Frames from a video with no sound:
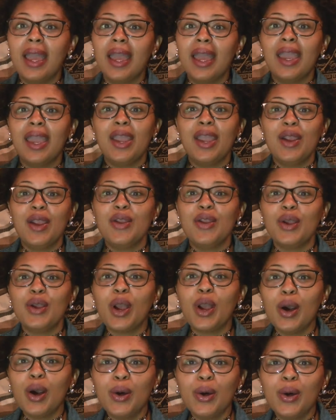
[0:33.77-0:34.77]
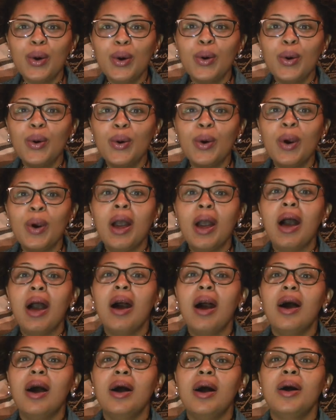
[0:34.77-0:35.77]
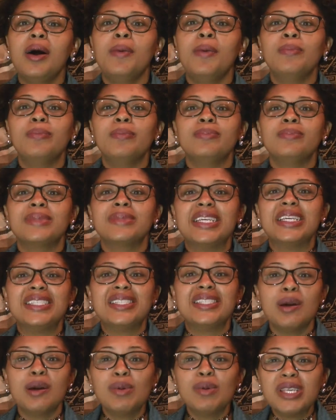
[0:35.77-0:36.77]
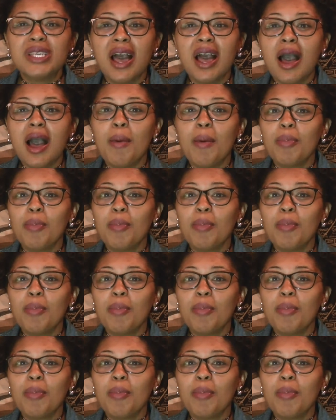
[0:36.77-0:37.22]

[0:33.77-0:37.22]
here you go. It's summertime.